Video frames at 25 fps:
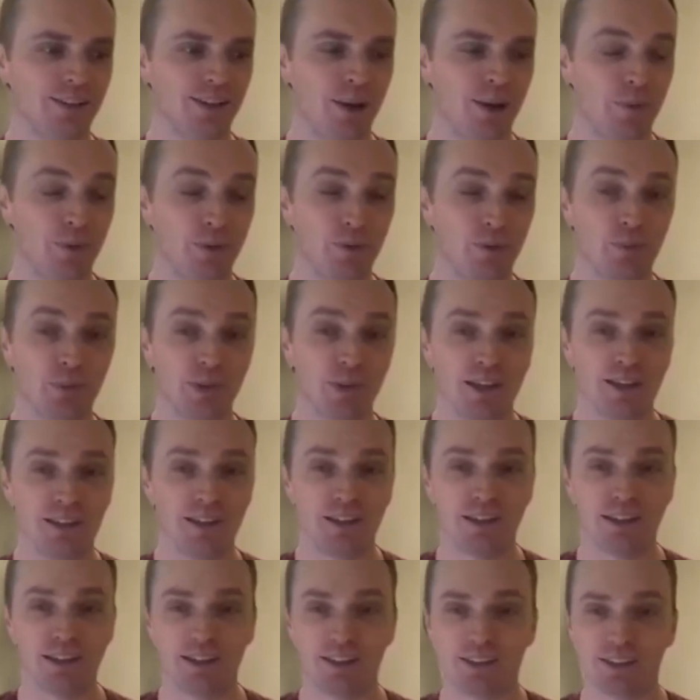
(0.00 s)
coming from the
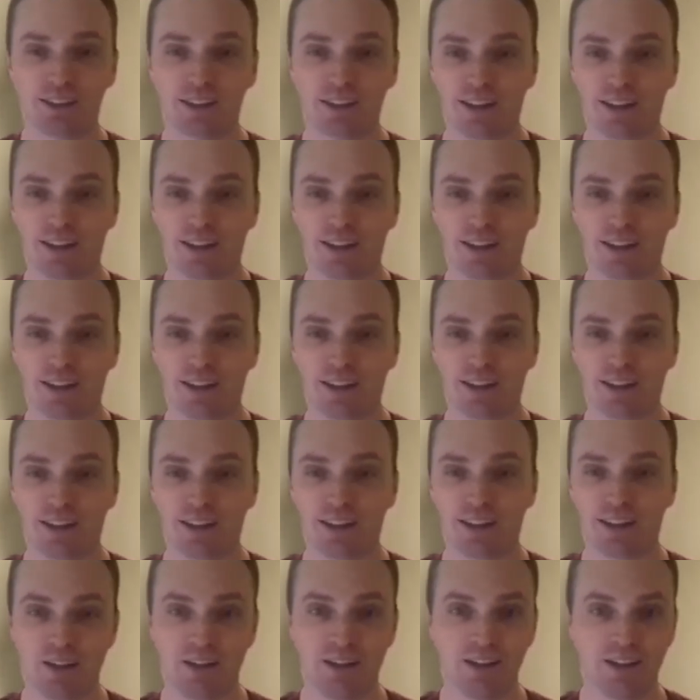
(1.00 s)
internet saying, hey, I'm
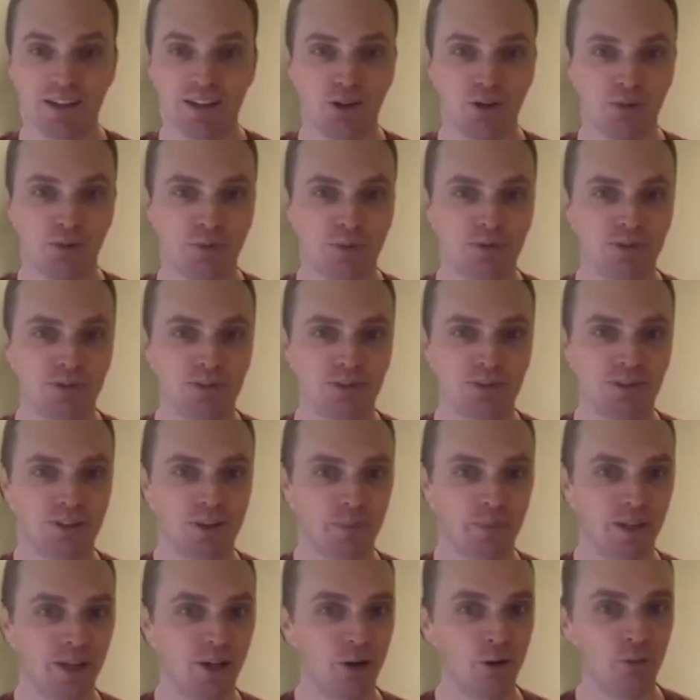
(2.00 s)
here to help,
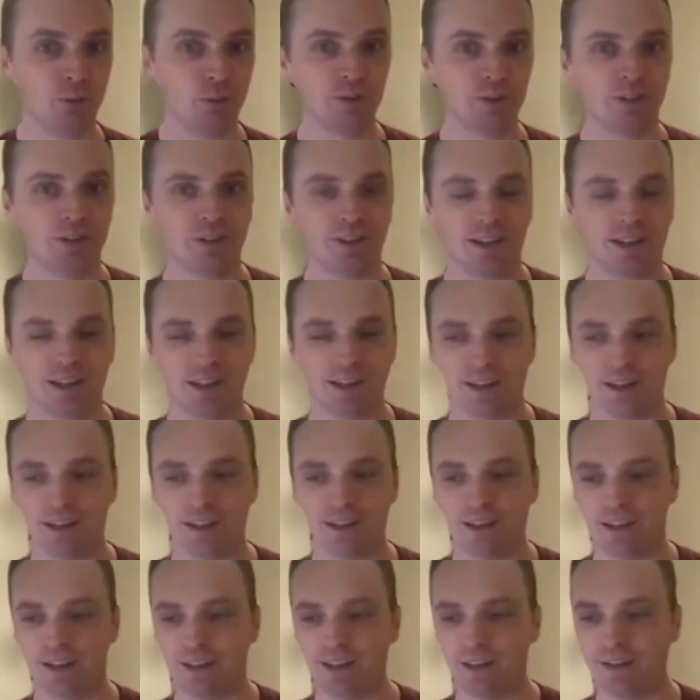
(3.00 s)
let me help.
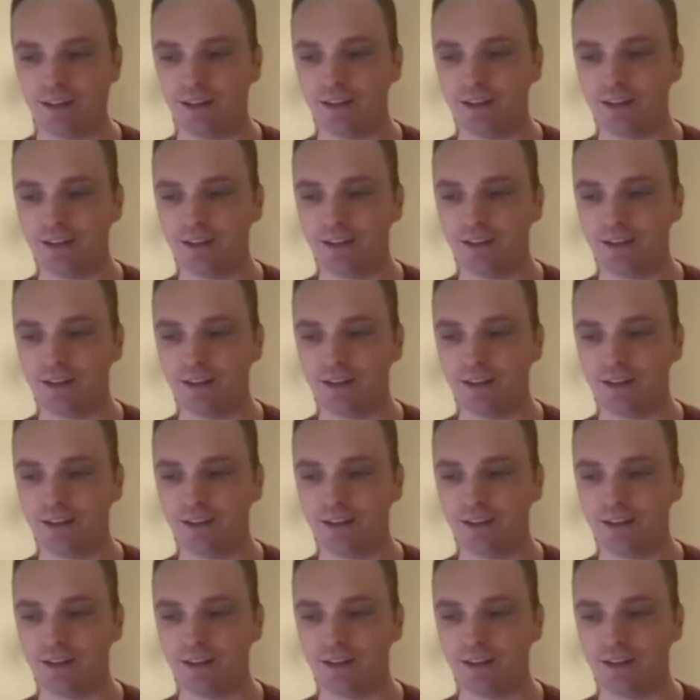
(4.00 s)
And